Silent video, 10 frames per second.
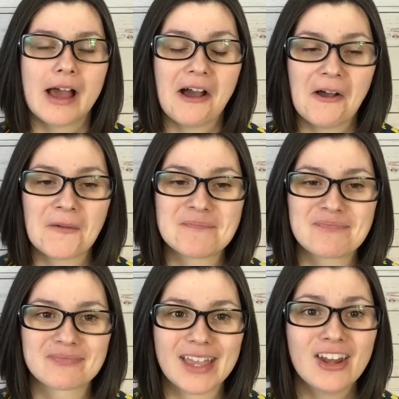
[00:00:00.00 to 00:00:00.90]

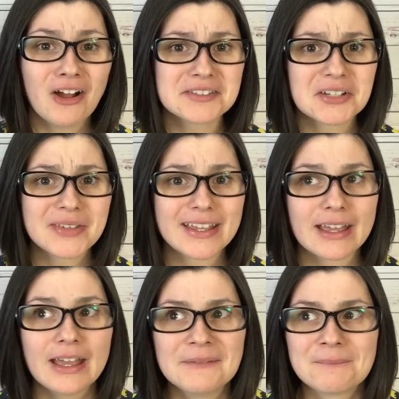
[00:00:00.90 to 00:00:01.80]
And also, like,
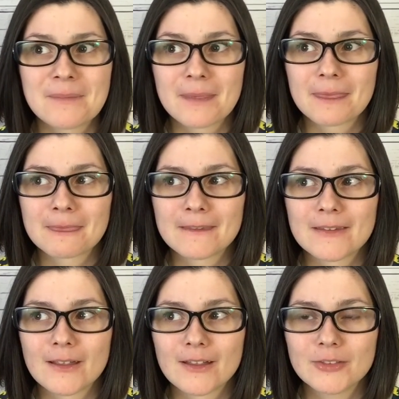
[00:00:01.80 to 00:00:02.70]

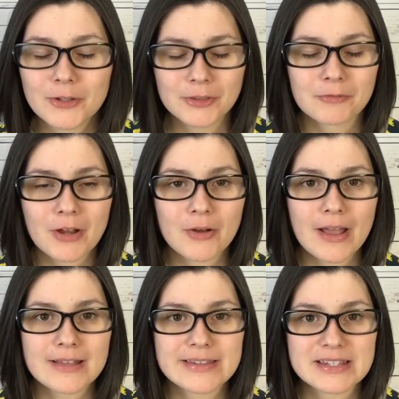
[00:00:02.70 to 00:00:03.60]
LuLaRoe
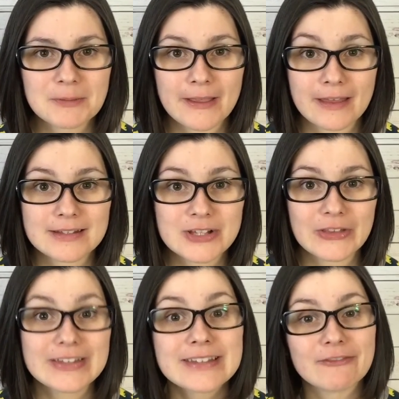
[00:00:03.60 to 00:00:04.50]
has this plan. It's
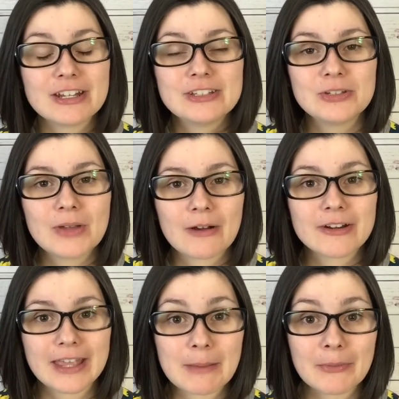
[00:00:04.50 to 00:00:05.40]
called the 72-hour
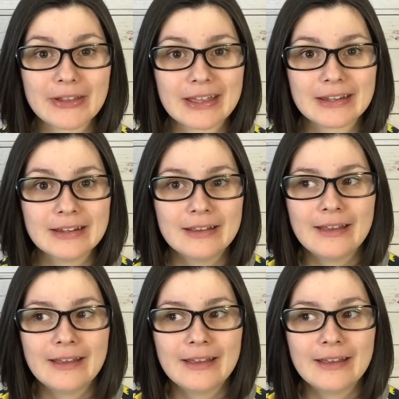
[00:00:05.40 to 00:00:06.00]
game plan.